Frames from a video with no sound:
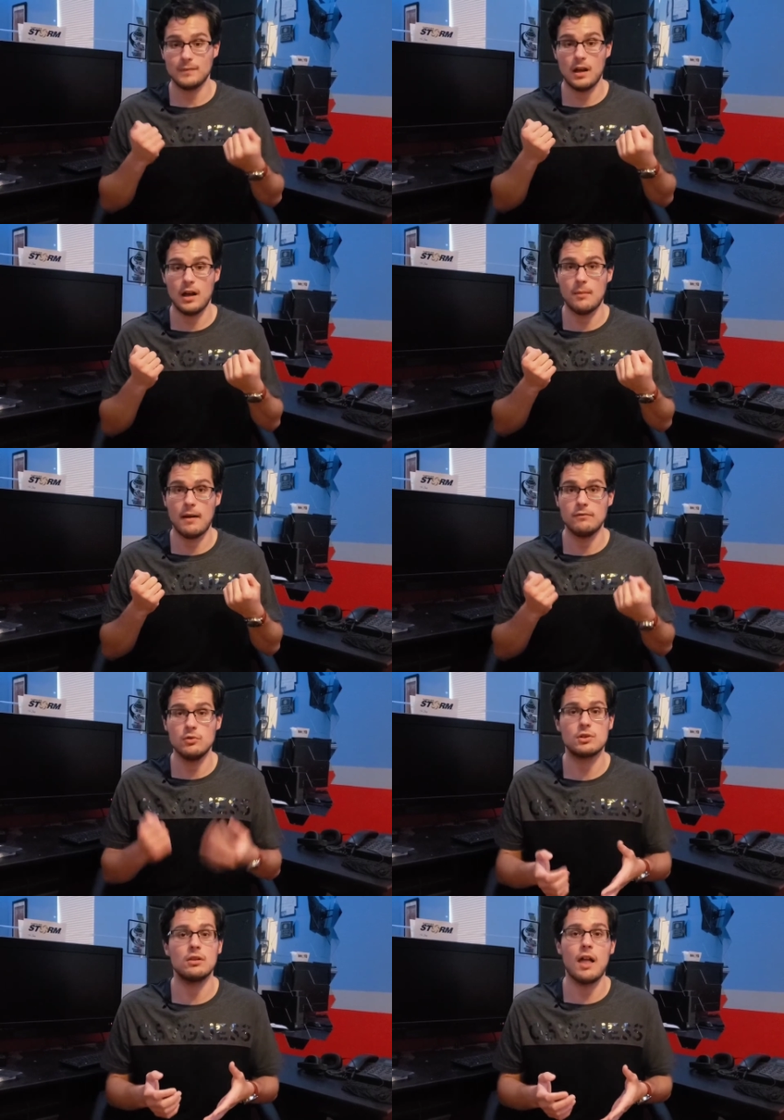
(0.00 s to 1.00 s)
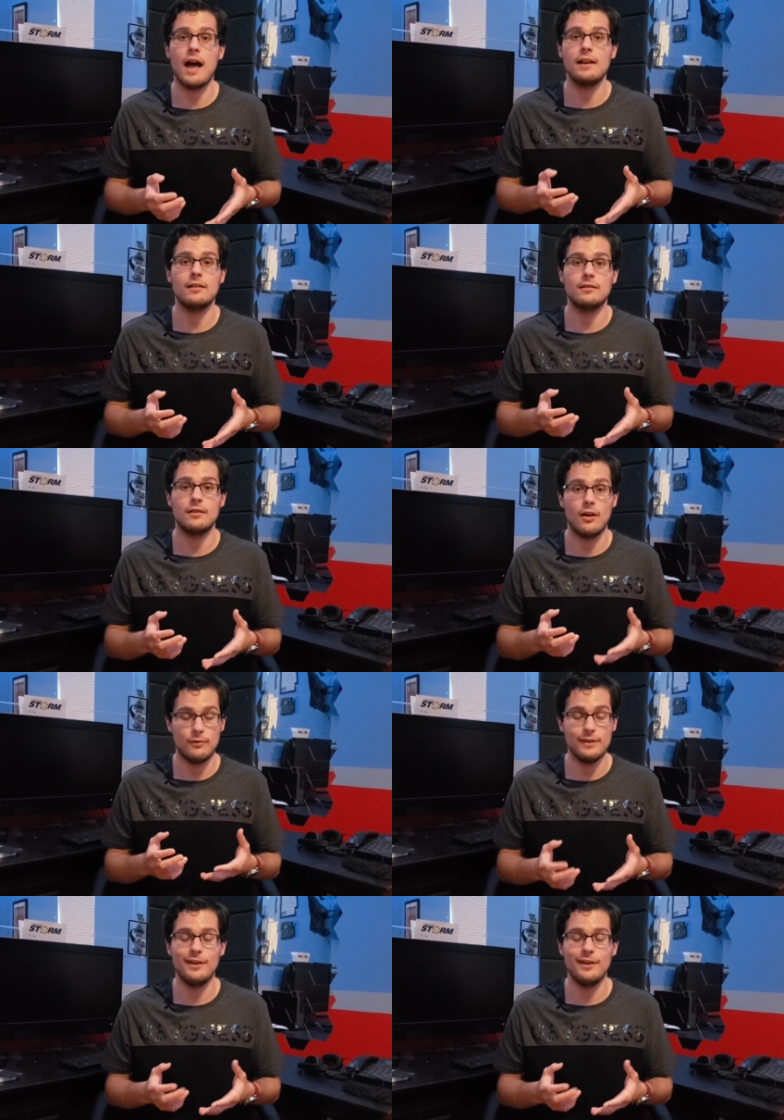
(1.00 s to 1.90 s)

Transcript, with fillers: Um, I've used a lot of it.